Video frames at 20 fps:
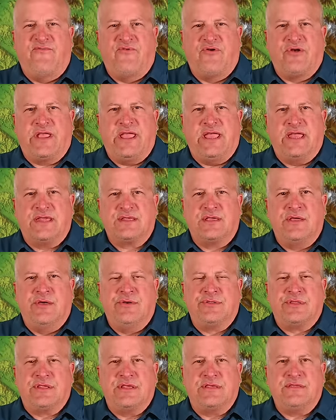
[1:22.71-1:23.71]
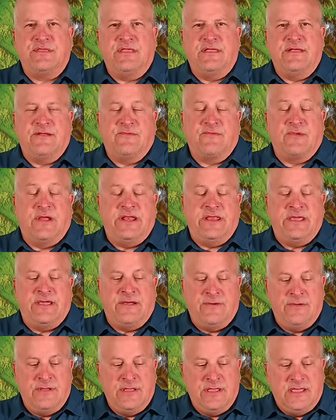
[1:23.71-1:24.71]
forecast goes this right
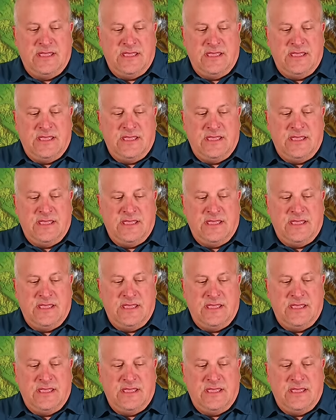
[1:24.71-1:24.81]
now.